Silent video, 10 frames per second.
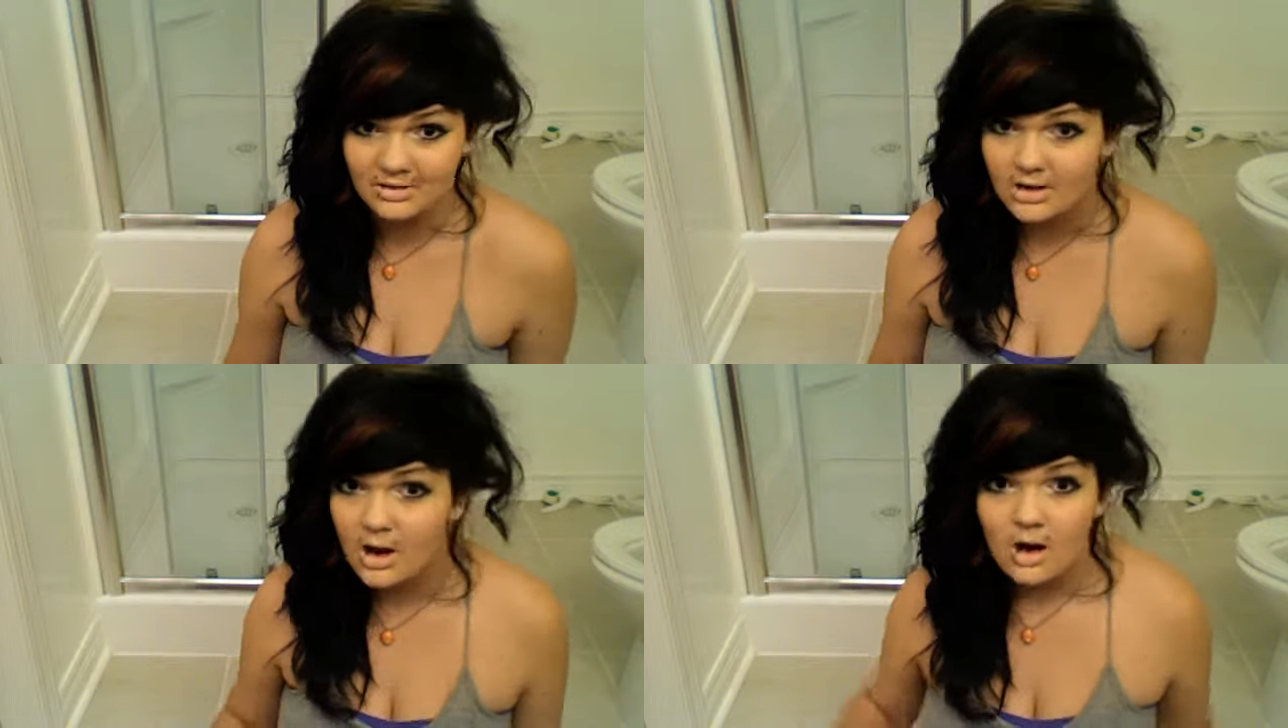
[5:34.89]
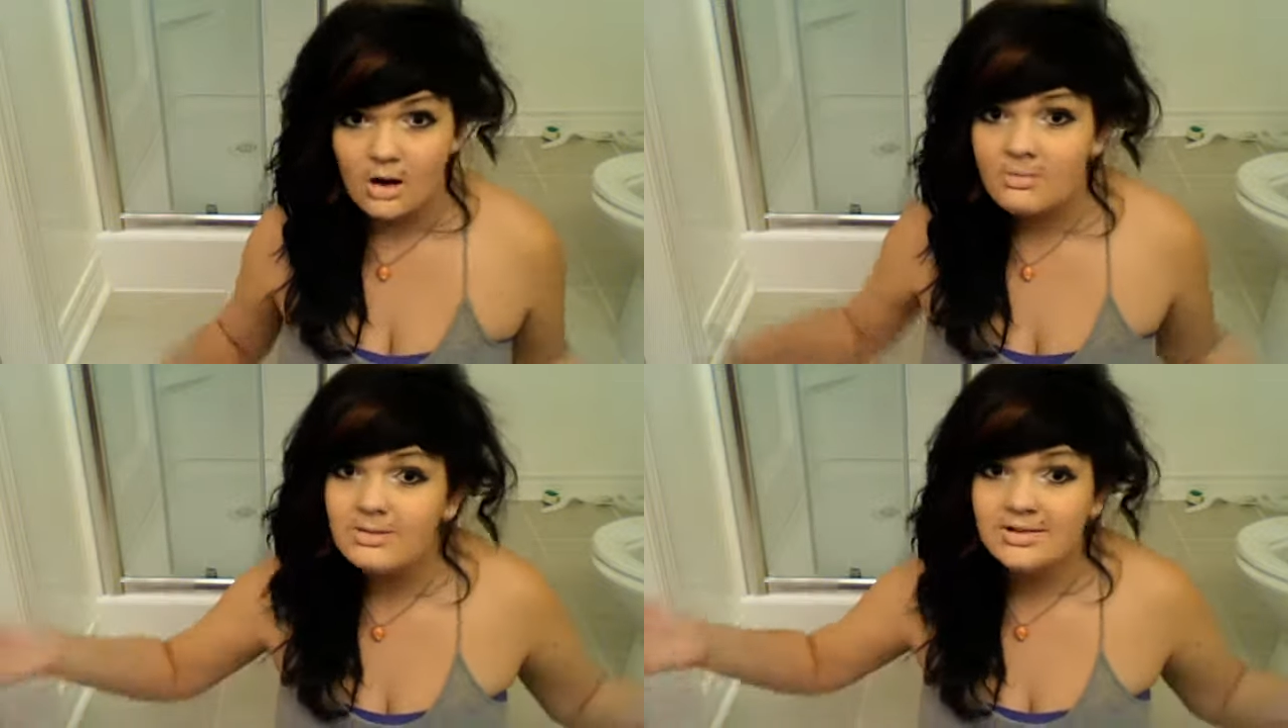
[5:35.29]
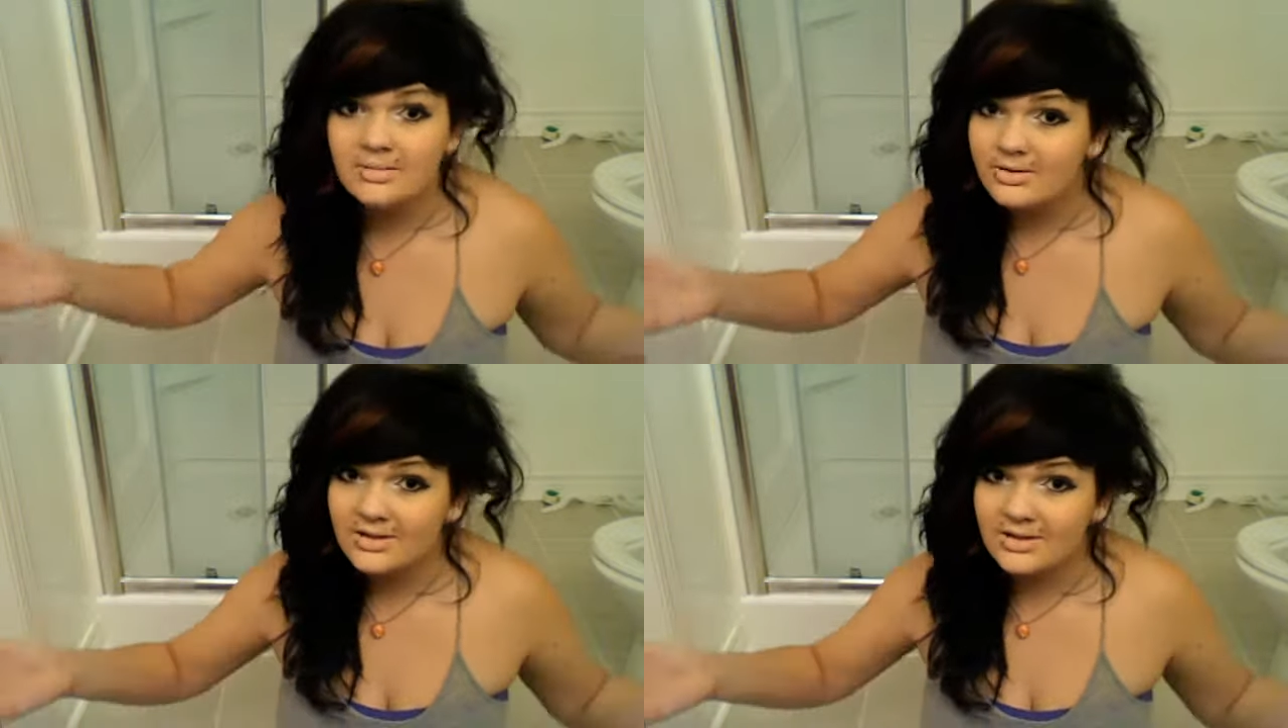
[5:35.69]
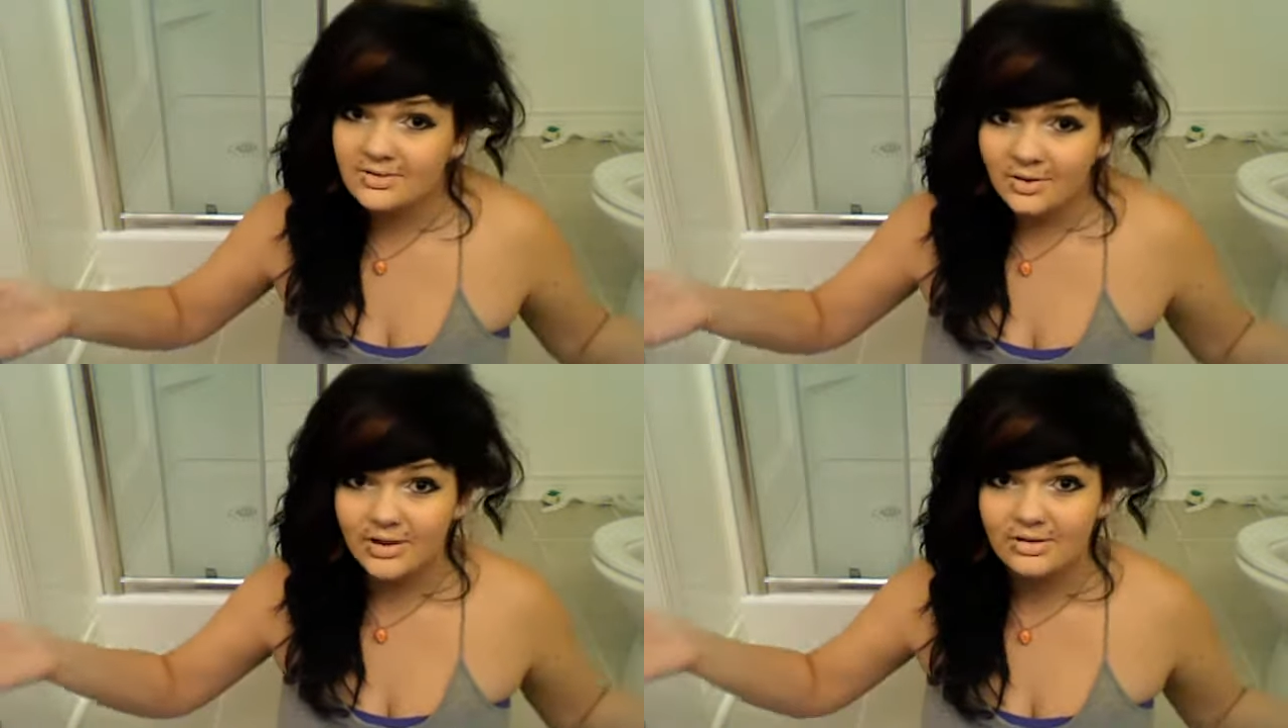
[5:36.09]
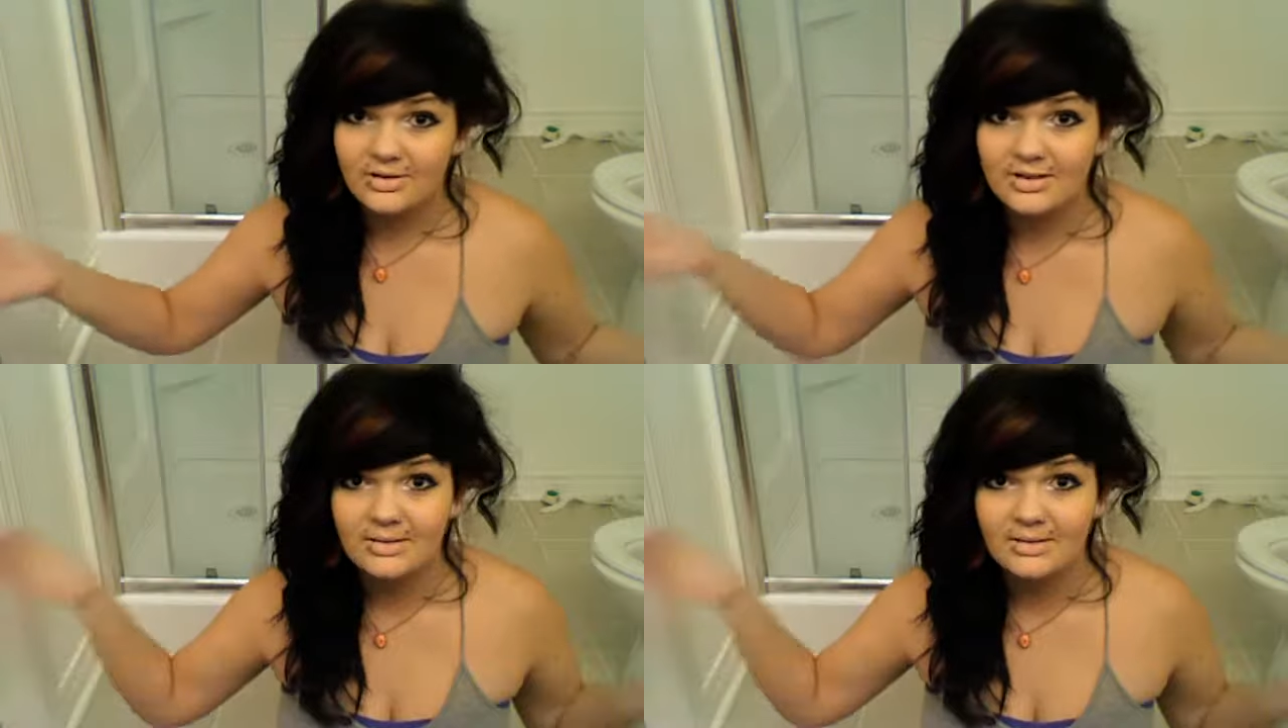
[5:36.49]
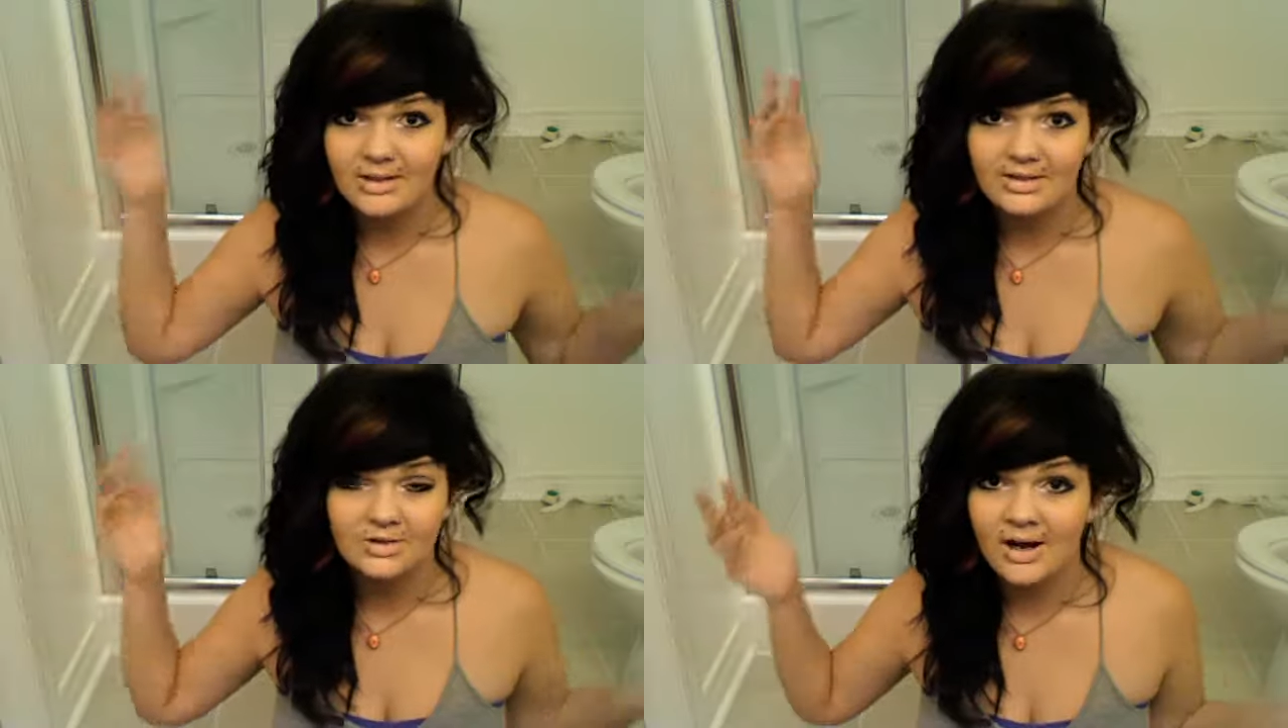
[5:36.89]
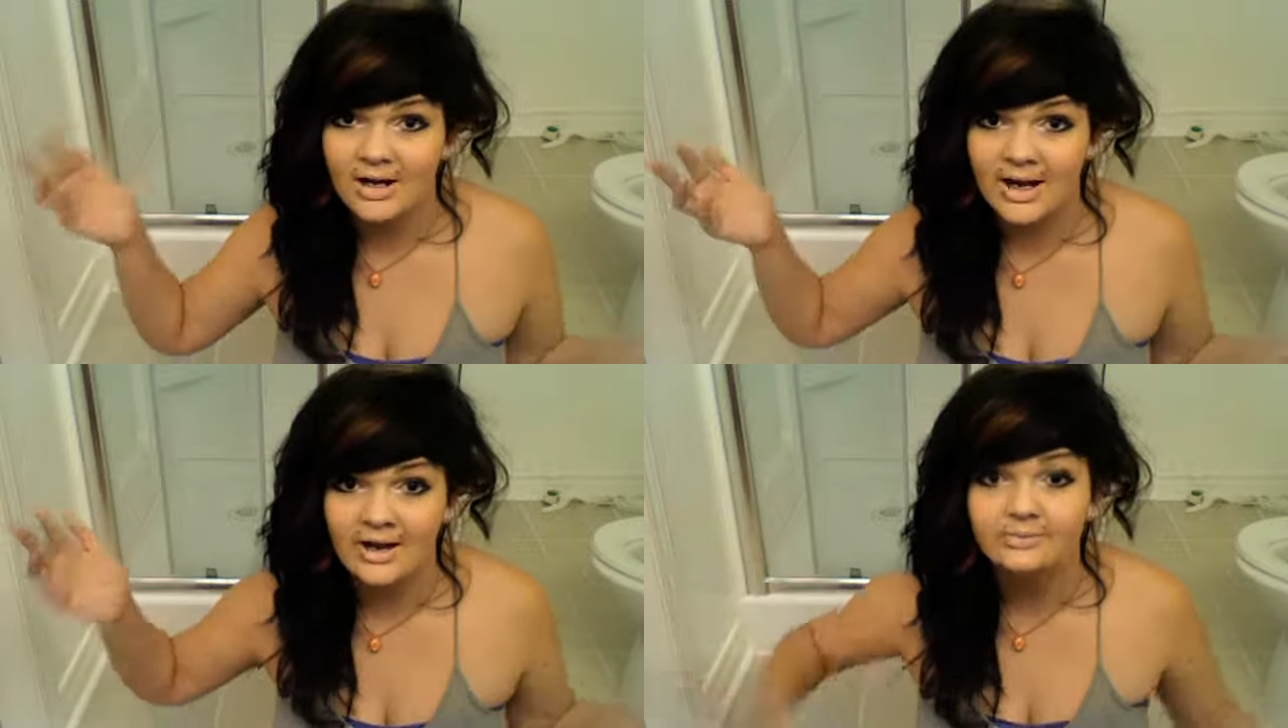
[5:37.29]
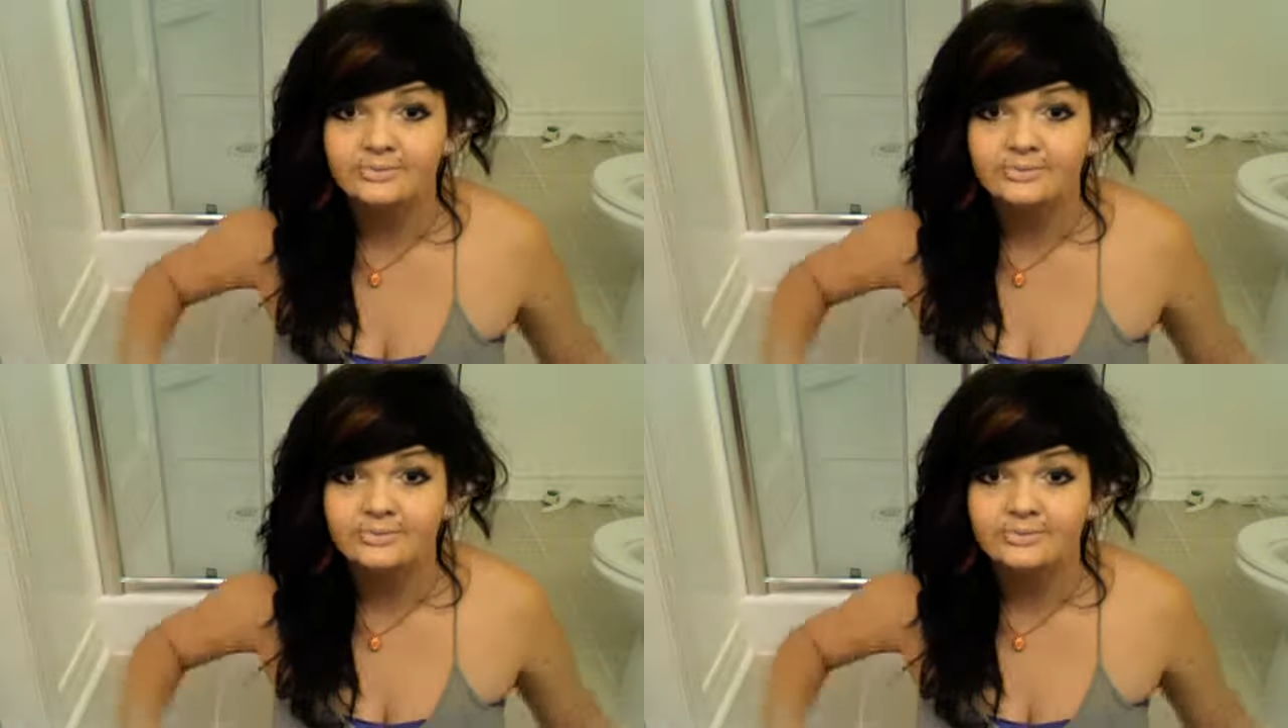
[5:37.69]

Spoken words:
Or maybe someone who's even going through the same thing as you right now.